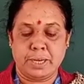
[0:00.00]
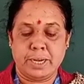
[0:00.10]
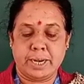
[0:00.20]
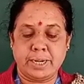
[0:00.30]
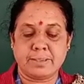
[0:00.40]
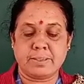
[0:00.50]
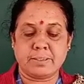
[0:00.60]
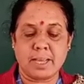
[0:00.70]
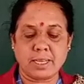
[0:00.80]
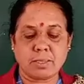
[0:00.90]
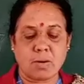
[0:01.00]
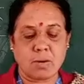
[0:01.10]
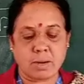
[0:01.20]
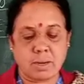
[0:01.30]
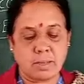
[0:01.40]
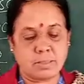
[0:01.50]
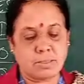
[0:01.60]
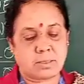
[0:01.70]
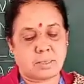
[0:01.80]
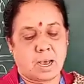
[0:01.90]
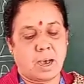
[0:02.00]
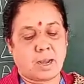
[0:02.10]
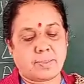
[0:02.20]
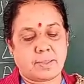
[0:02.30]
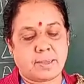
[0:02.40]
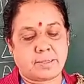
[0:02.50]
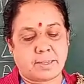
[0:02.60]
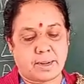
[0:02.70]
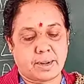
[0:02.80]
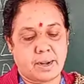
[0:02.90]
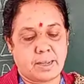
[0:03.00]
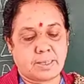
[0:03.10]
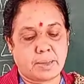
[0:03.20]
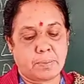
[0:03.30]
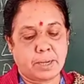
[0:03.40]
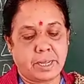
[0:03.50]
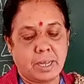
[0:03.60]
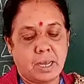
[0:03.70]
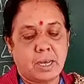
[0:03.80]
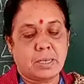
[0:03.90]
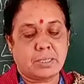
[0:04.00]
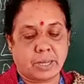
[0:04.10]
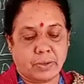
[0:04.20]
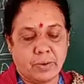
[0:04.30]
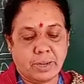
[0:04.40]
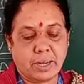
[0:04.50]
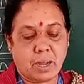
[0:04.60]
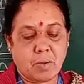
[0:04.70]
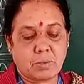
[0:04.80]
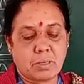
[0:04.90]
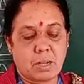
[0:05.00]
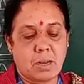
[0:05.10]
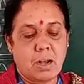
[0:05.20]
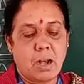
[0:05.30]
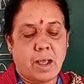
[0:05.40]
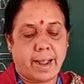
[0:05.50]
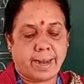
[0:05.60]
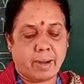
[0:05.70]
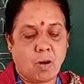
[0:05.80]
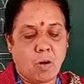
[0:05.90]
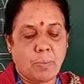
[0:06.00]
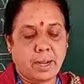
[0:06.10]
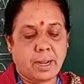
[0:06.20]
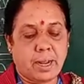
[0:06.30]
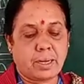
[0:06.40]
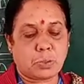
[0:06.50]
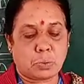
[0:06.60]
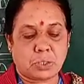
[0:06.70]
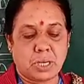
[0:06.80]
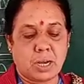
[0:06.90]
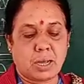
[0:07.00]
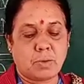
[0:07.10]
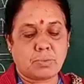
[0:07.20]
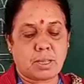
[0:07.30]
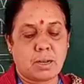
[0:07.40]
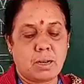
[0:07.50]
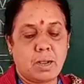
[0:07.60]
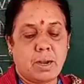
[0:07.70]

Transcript: Its 6 organs are the General Assembly, Security Council, Economic and Social Council,